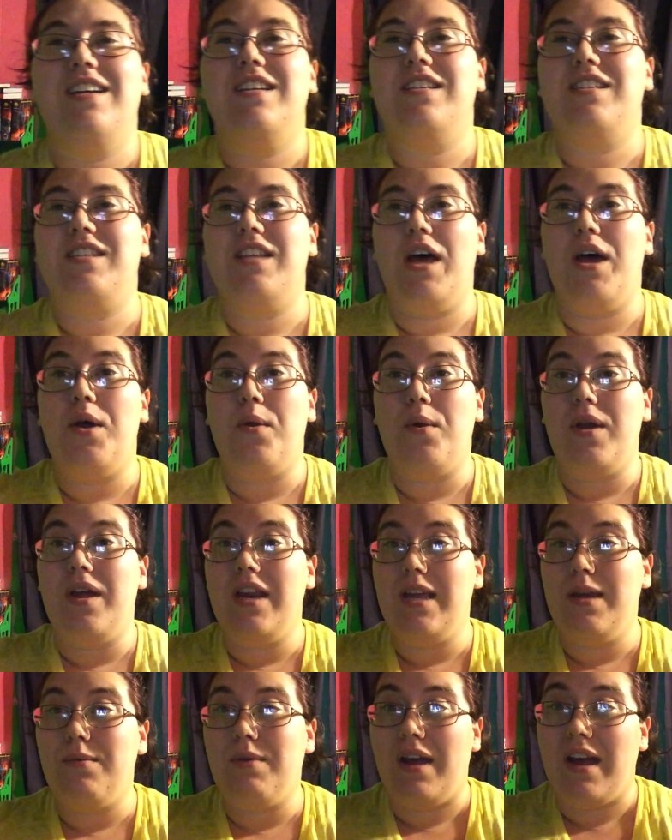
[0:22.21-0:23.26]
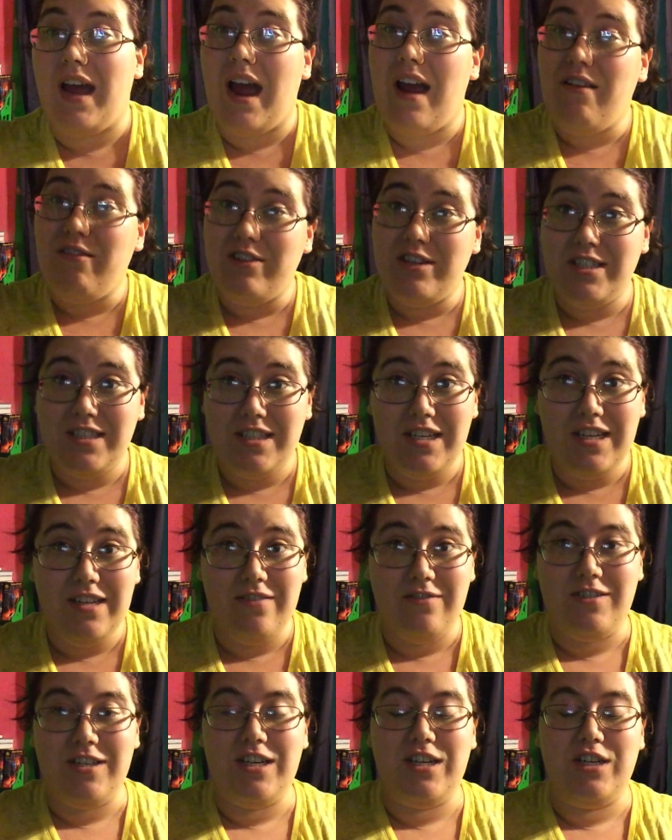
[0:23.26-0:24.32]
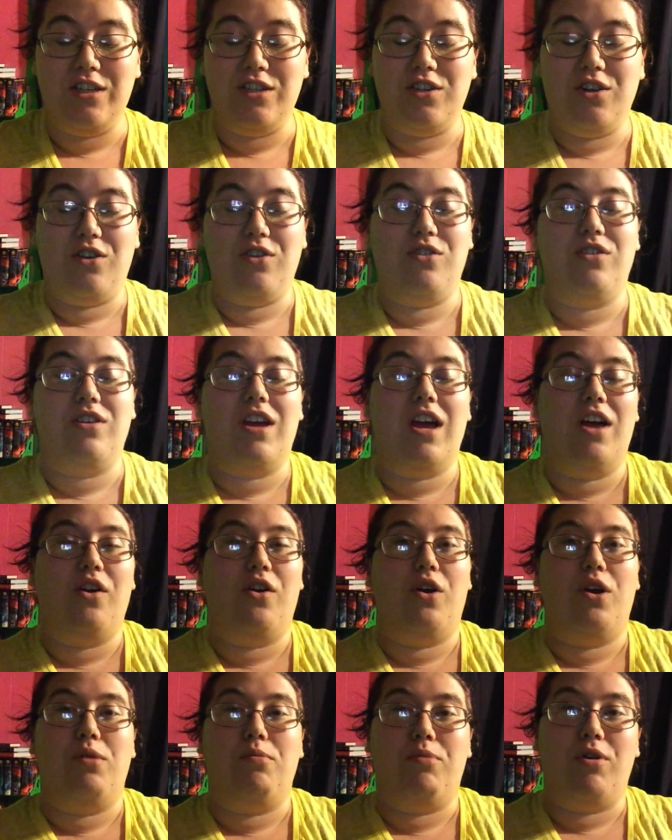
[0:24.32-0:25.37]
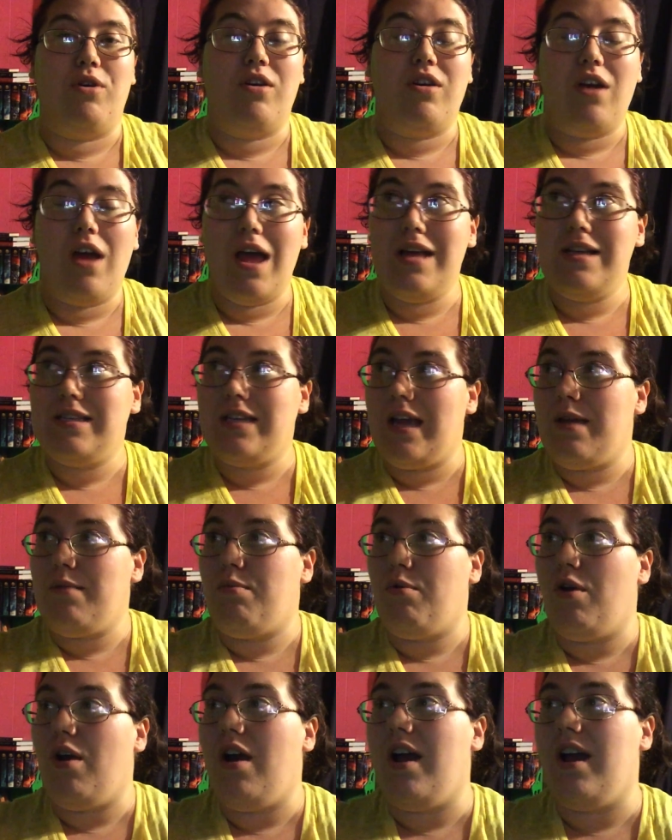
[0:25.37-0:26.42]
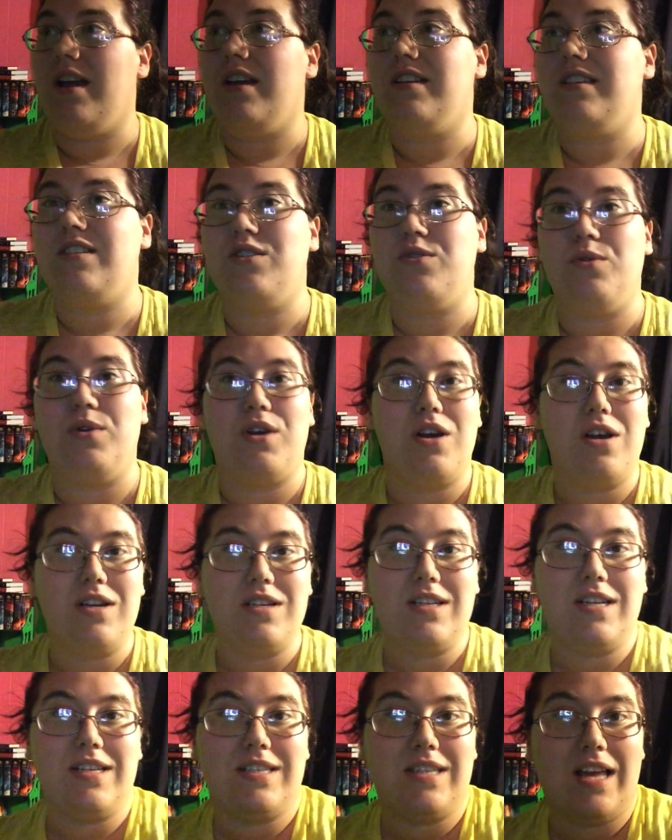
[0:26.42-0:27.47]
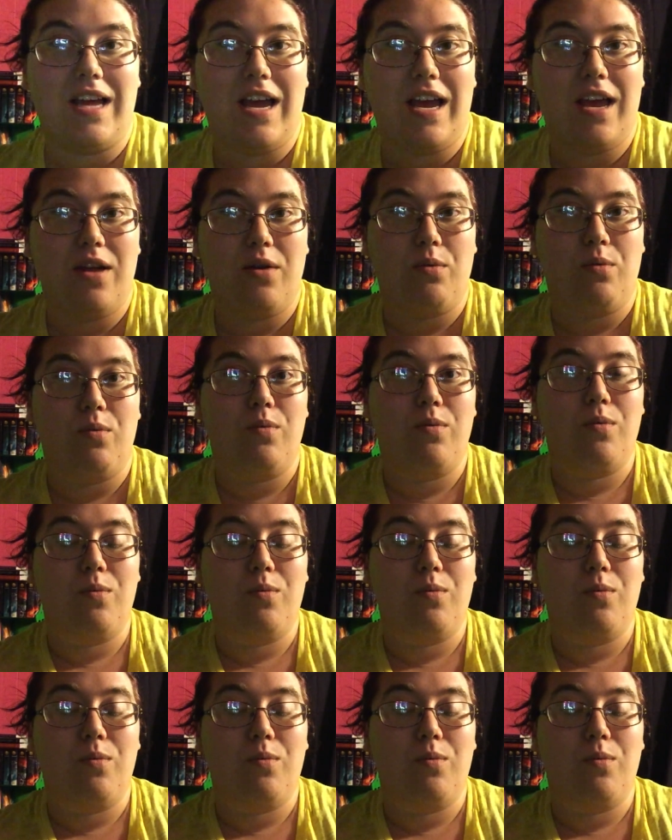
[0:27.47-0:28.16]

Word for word: So anyway, I received an adult coloring book as a prize to a contest that I had